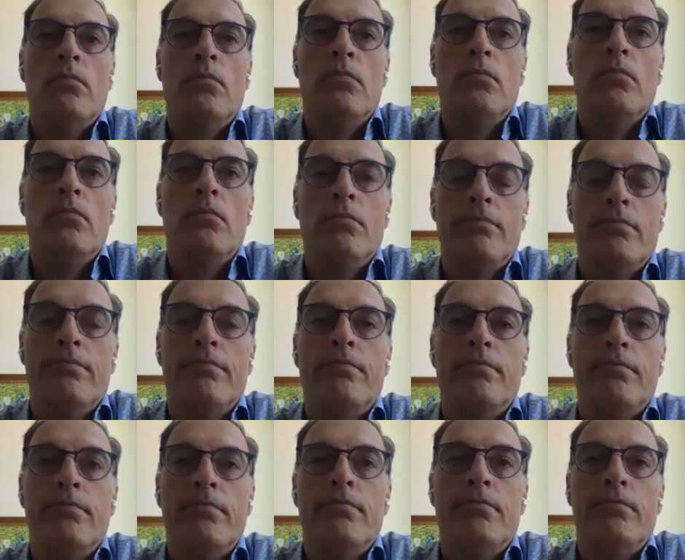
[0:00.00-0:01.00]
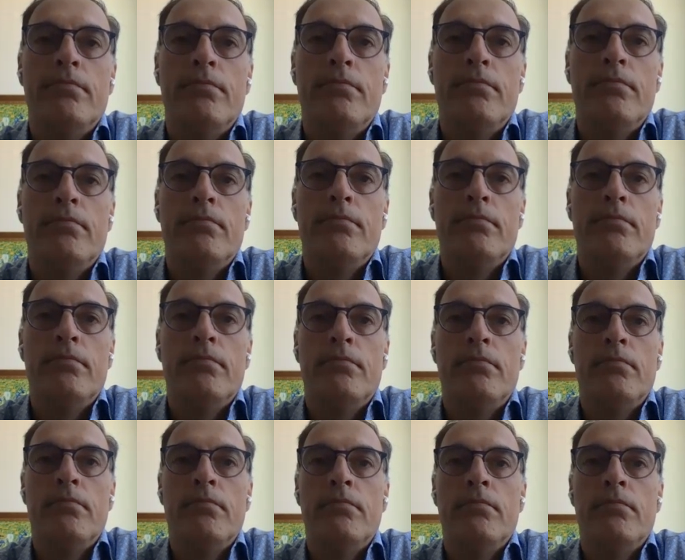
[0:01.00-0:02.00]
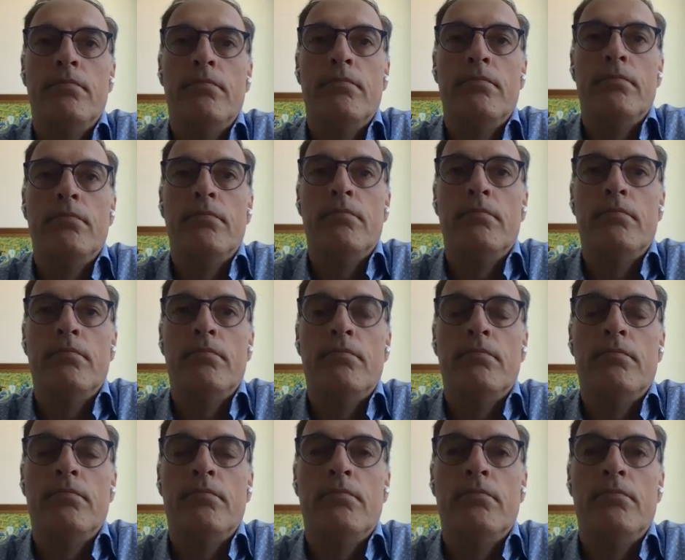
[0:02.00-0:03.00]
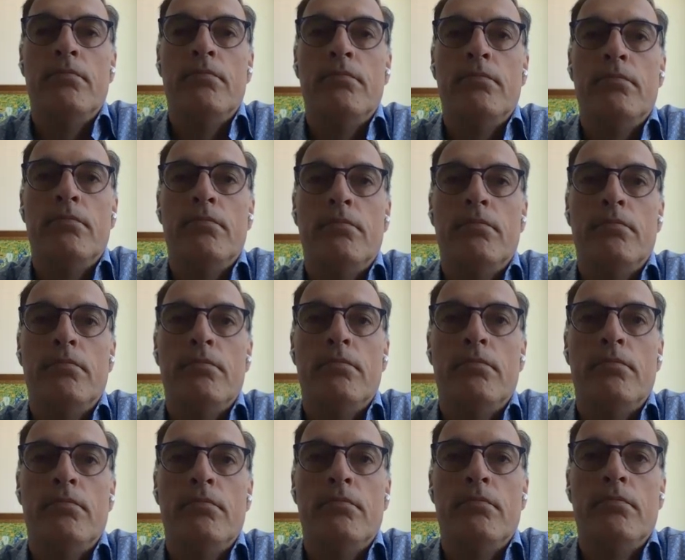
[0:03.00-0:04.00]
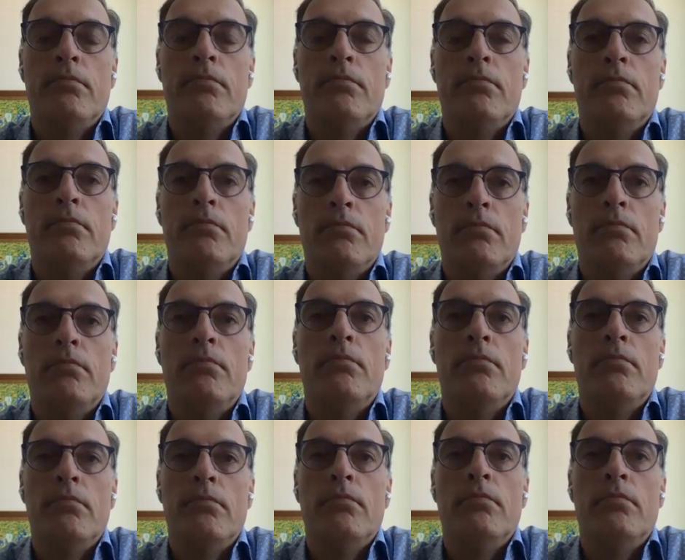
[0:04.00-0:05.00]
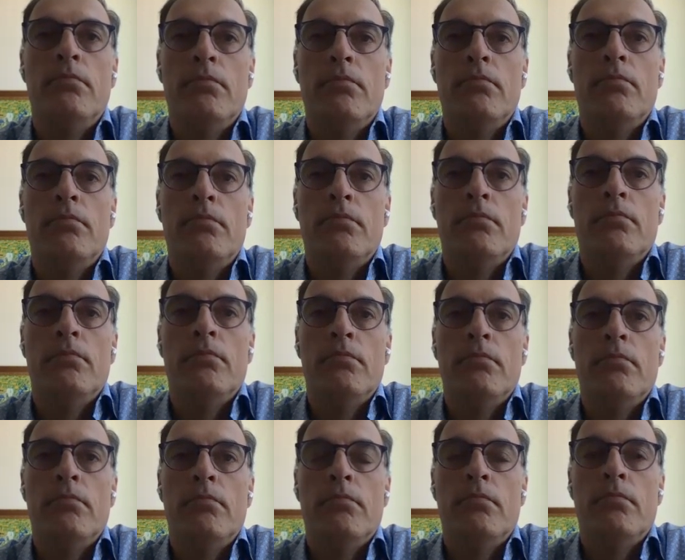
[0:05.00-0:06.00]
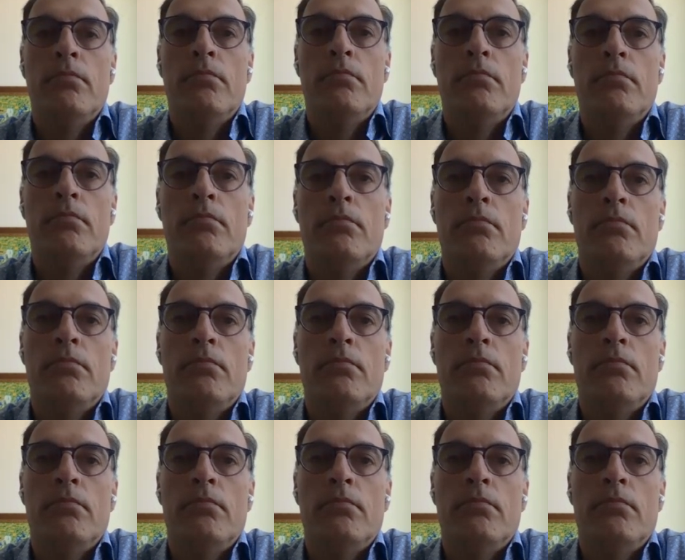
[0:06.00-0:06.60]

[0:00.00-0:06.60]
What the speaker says: [no speech]